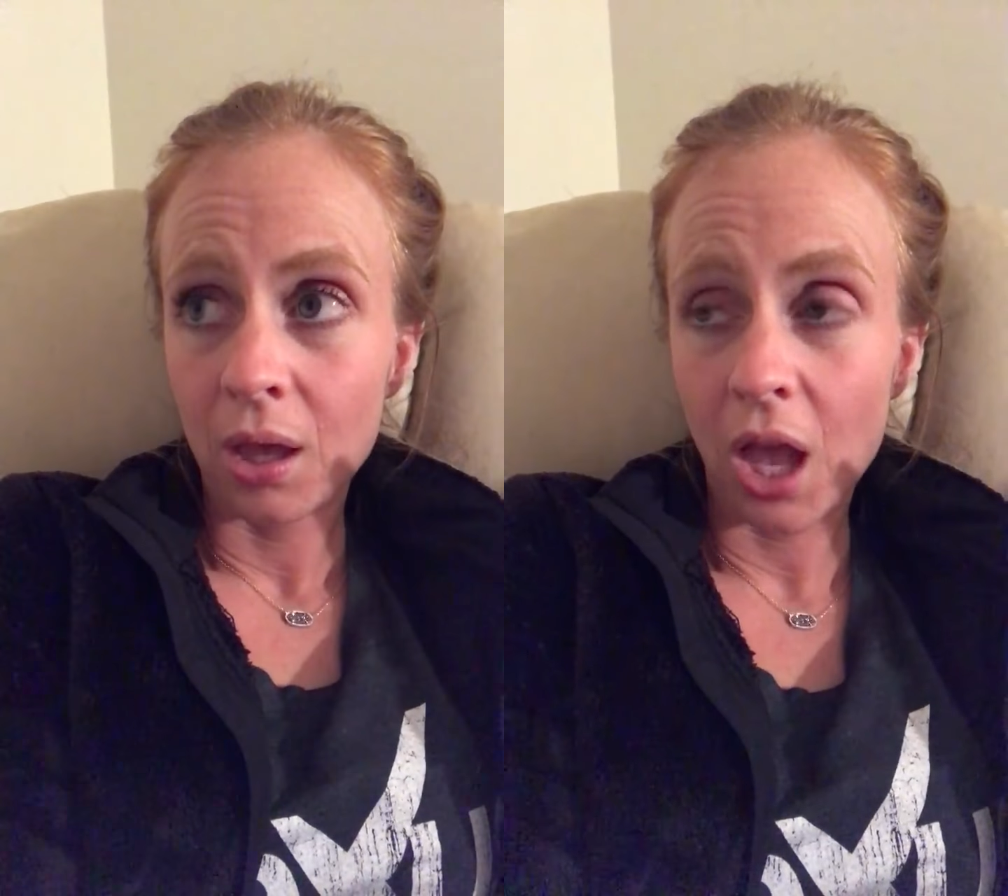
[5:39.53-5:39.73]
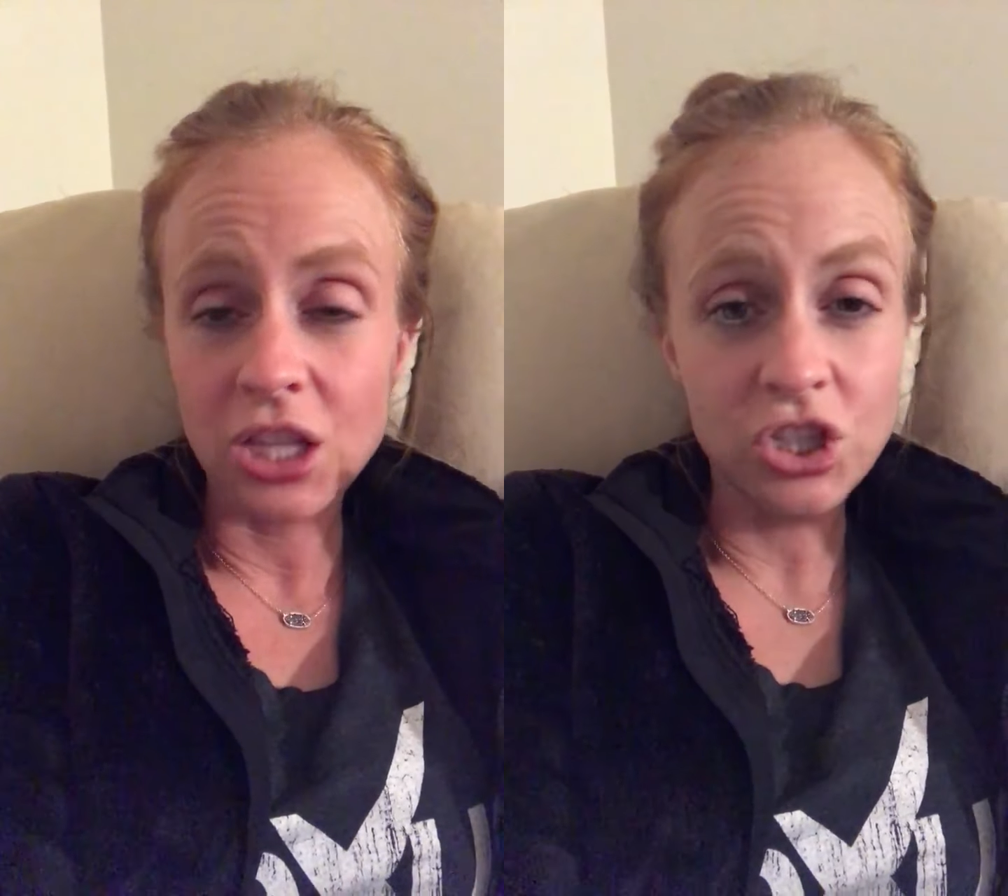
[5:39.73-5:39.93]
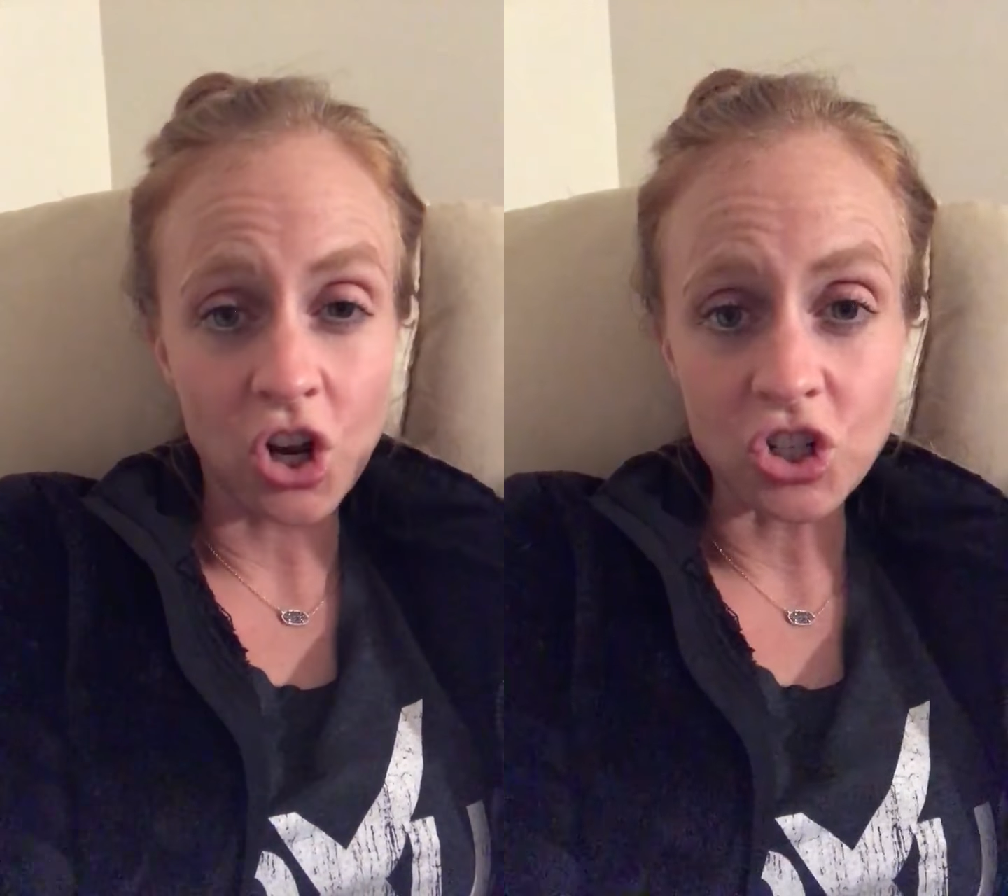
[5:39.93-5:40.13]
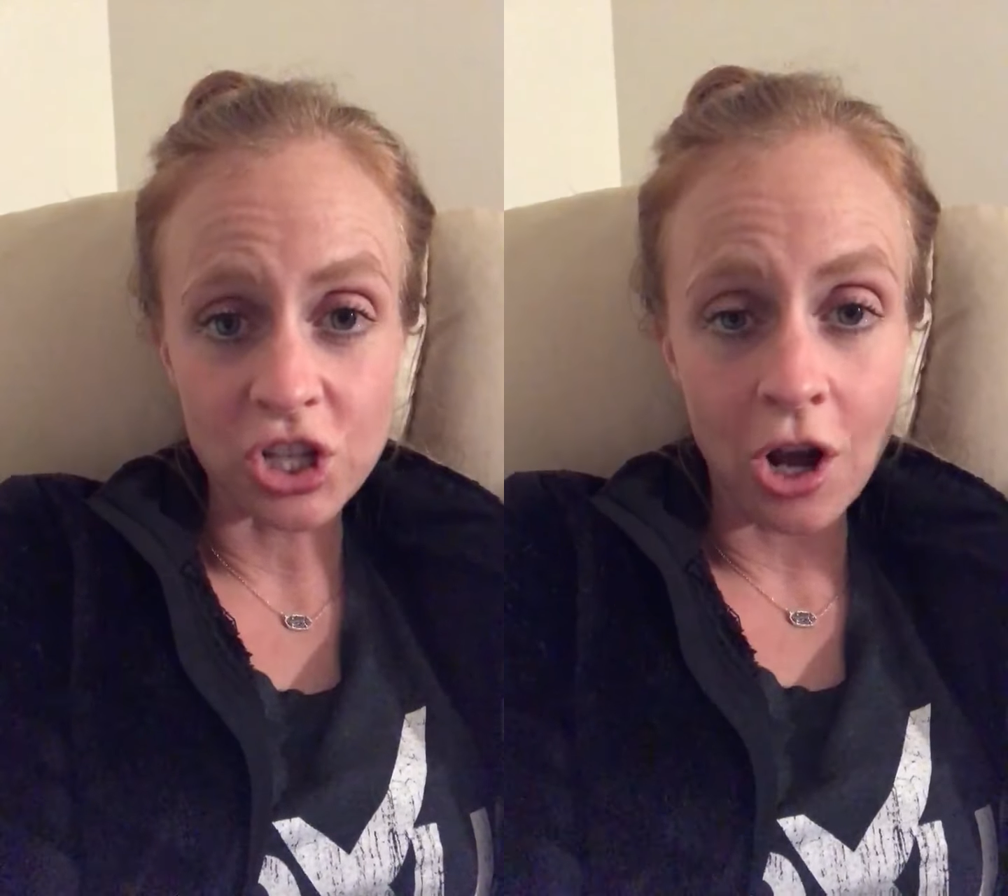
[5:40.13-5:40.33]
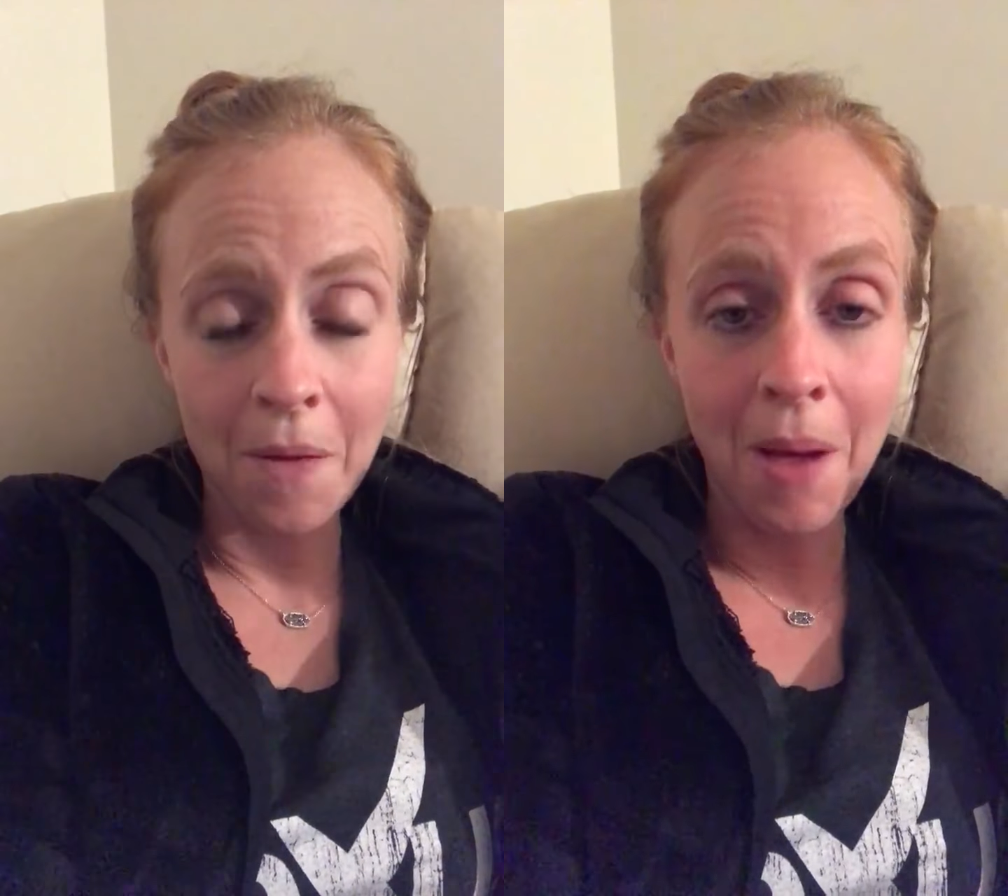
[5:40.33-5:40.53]
it starts
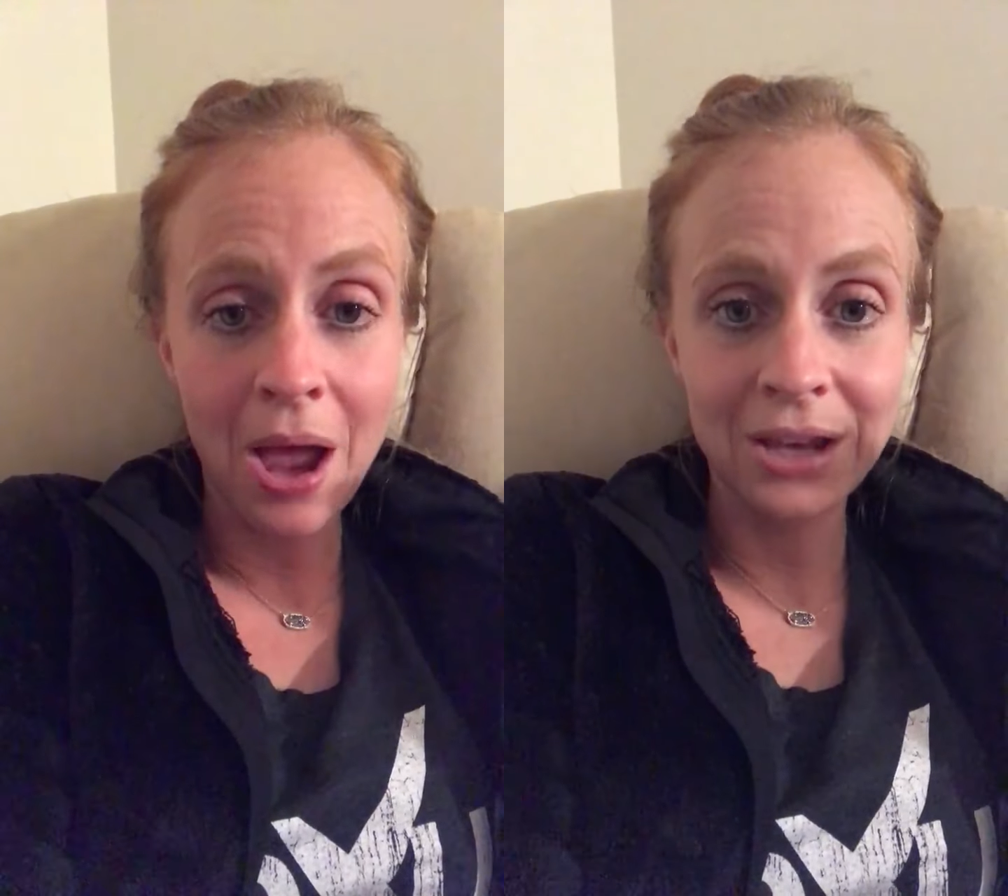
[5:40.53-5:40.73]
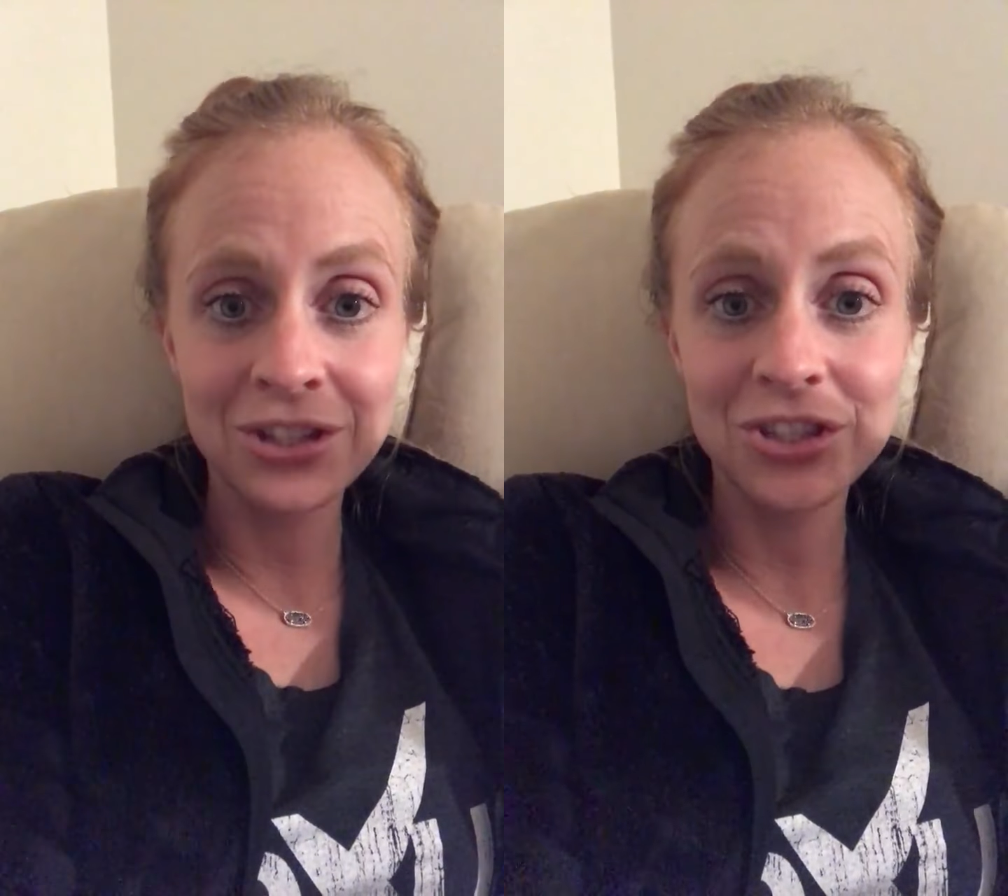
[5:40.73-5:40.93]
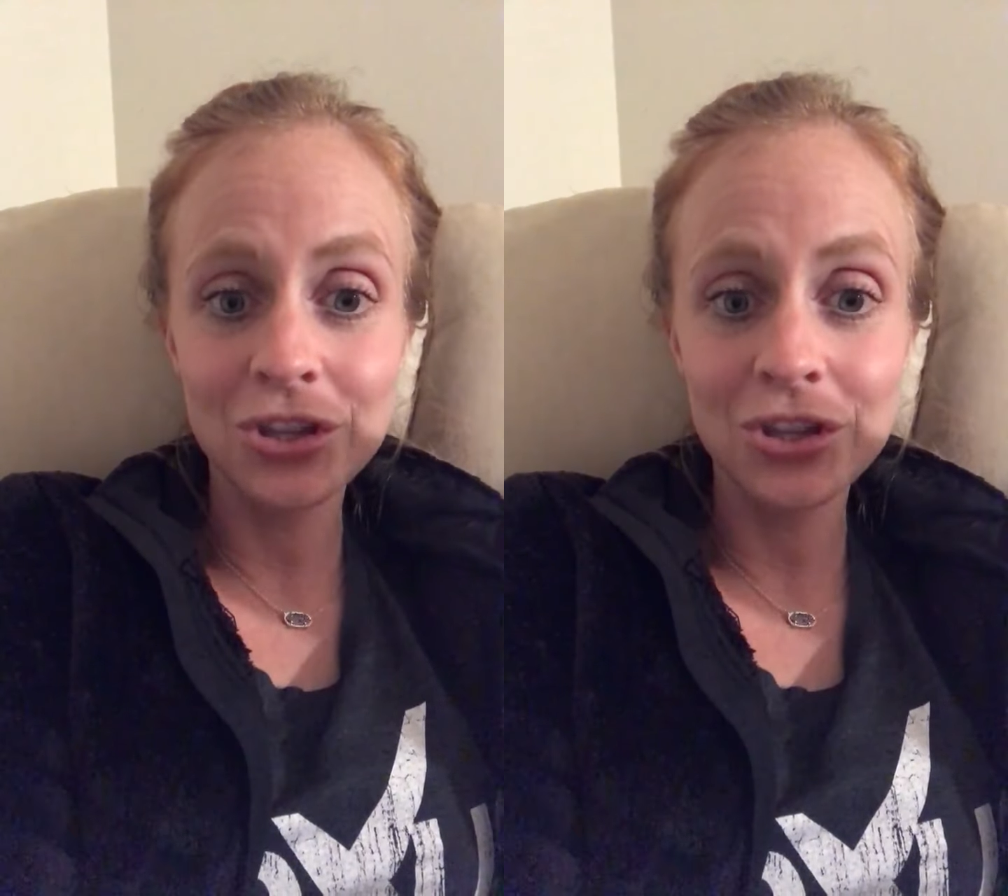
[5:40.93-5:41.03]
in our mind.